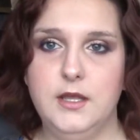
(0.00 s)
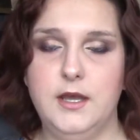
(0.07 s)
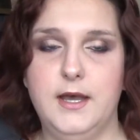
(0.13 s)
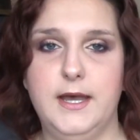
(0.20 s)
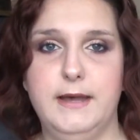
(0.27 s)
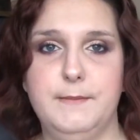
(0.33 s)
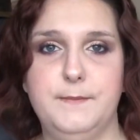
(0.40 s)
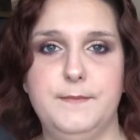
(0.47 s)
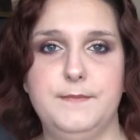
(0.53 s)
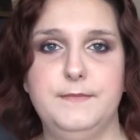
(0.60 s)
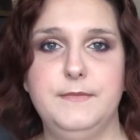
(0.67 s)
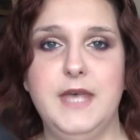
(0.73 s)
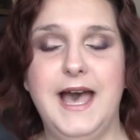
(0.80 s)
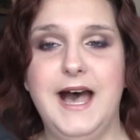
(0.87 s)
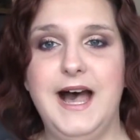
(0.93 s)

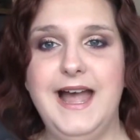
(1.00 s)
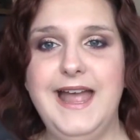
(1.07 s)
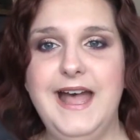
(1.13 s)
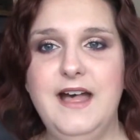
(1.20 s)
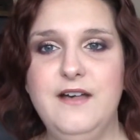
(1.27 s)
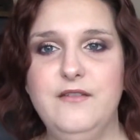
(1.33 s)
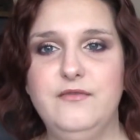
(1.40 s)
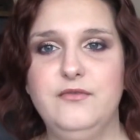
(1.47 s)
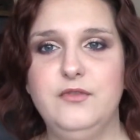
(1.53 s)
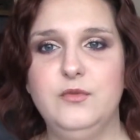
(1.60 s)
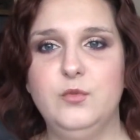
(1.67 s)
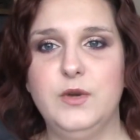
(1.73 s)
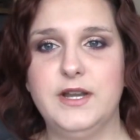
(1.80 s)
I have,